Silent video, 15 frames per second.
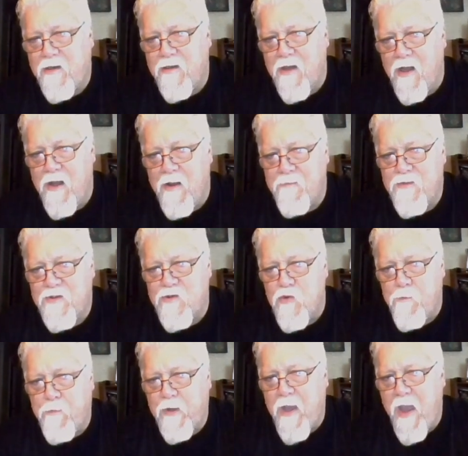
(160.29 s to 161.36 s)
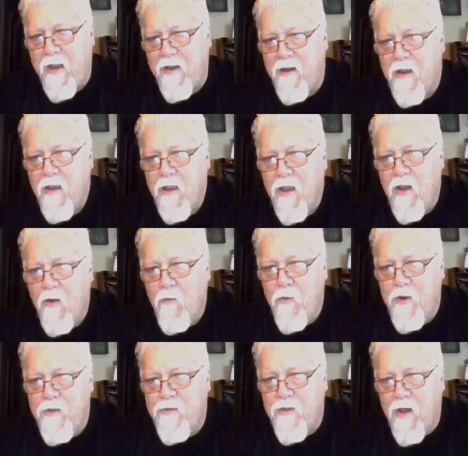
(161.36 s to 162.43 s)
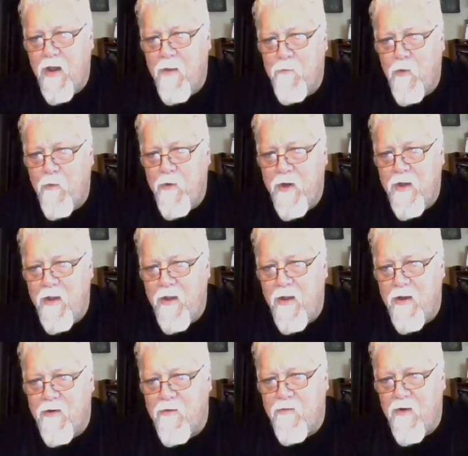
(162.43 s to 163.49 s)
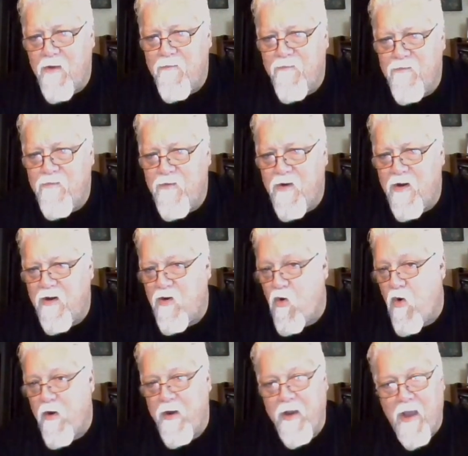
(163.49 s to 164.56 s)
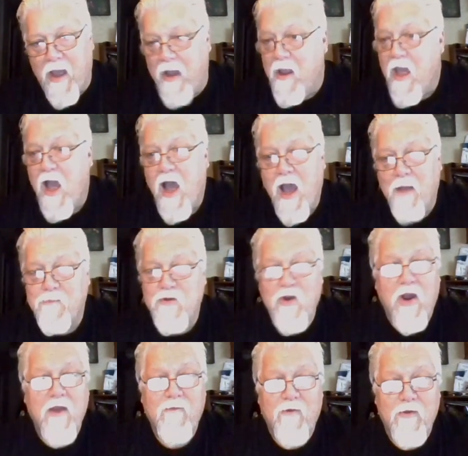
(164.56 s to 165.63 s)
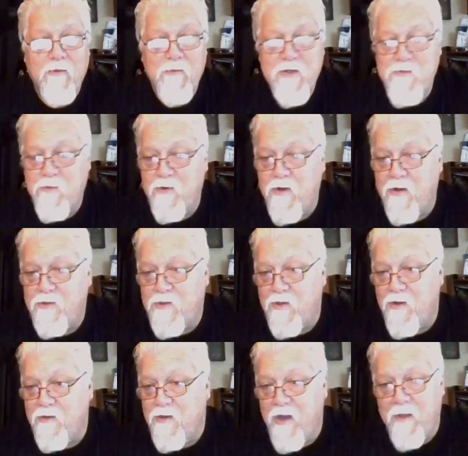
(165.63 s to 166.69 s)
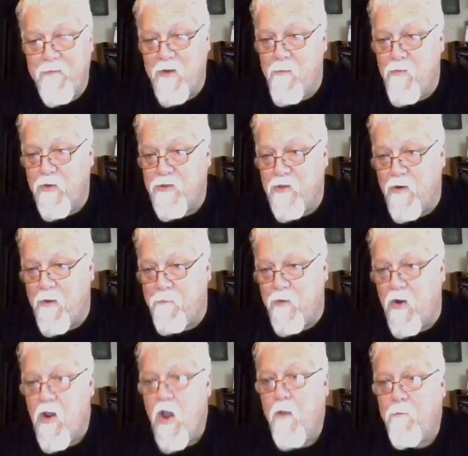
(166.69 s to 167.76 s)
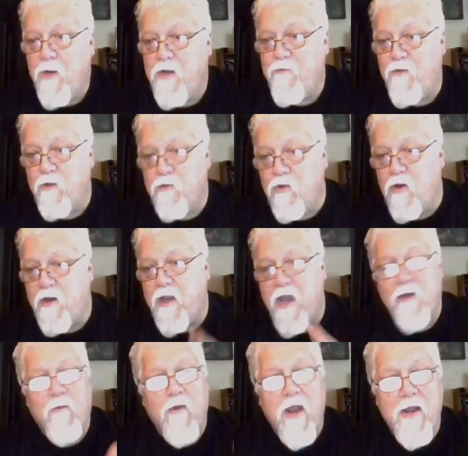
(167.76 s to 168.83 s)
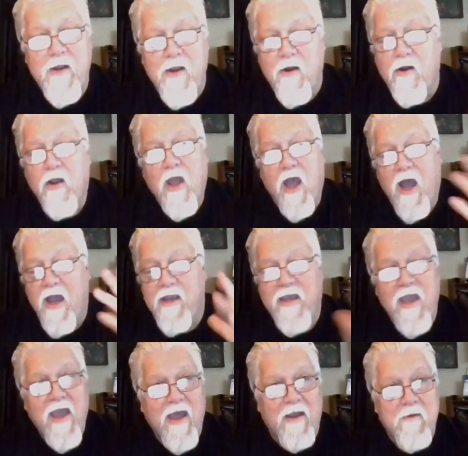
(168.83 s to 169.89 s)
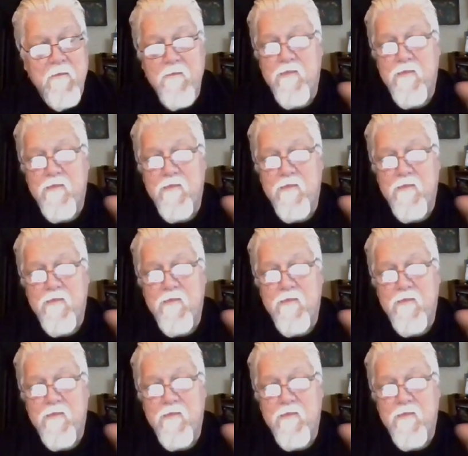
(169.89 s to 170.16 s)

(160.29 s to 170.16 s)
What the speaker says: Stupkat with Maria Gregorian. I'm sorry for the mispronunciation of the names I butcher up there. But if you look at it right here, again,